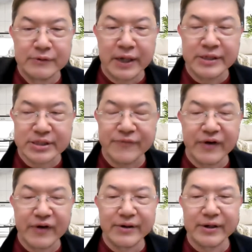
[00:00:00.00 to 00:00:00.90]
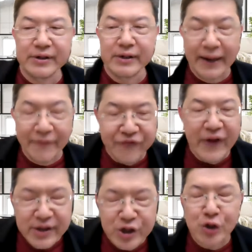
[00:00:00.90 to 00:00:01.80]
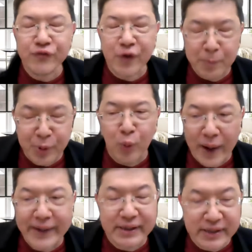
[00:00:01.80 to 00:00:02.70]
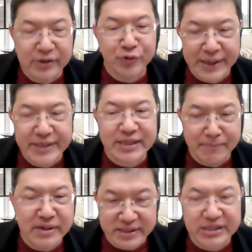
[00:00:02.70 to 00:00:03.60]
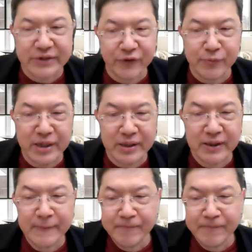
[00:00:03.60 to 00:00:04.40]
And say, Father, I thank you for providing the grace and mercy for me